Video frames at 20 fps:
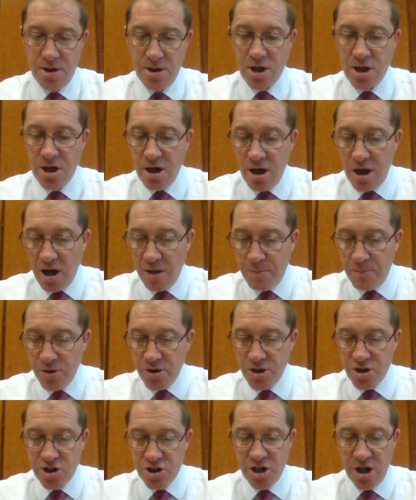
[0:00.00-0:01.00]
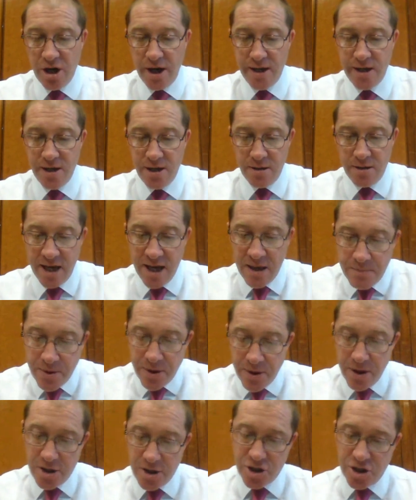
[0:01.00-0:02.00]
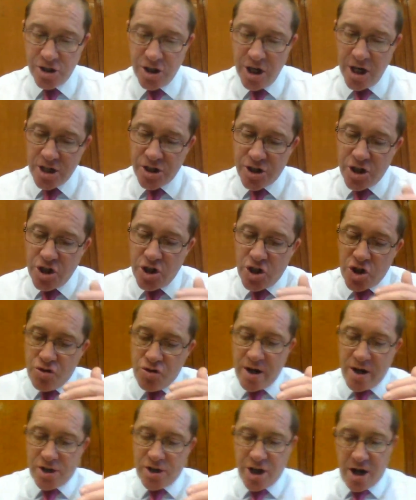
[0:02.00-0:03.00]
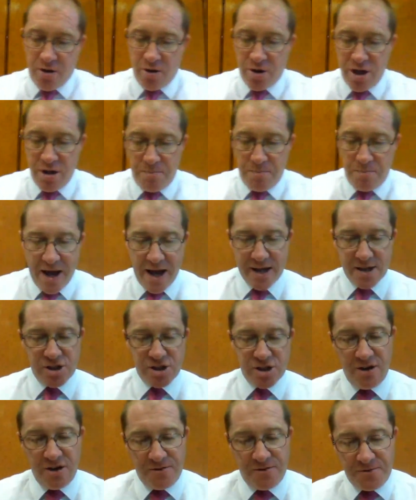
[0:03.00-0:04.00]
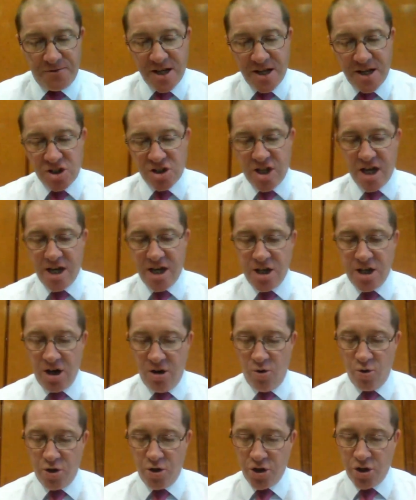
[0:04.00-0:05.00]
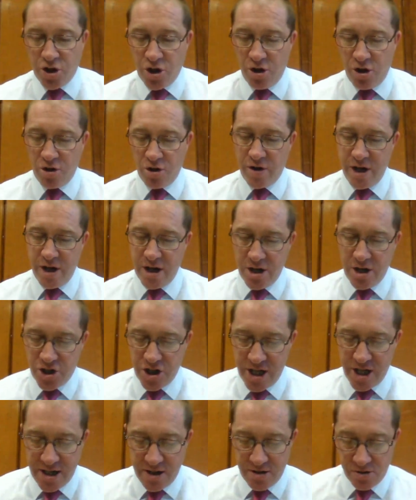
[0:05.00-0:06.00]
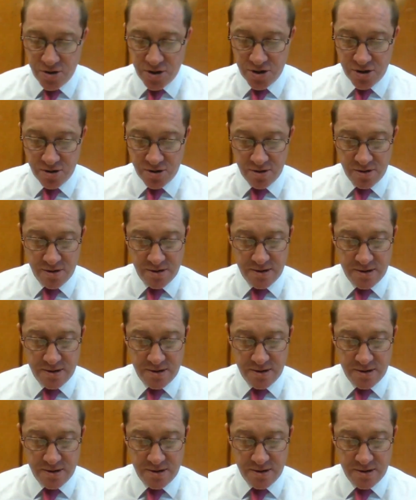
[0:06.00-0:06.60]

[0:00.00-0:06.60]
You curl up on your side and your hip hurts, and so you stretch out on your back so your feet stay cold and the concrete hurts your heels.